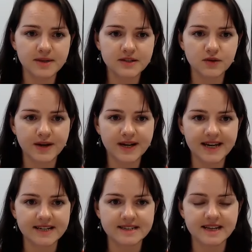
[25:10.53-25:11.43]
So
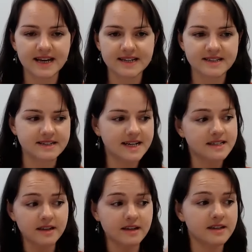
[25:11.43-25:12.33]
it's a
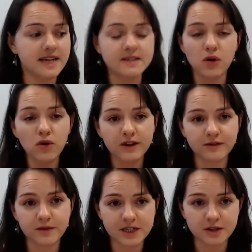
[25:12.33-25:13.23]
data that contains all the
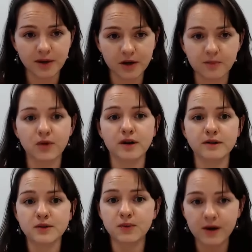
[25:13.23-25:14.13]
information about your
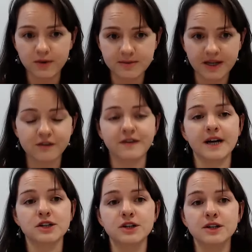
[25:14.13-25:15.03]
product, where it was
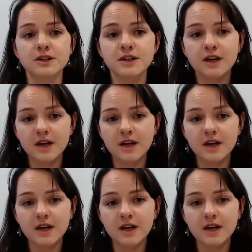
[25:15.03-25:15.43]
manufactured,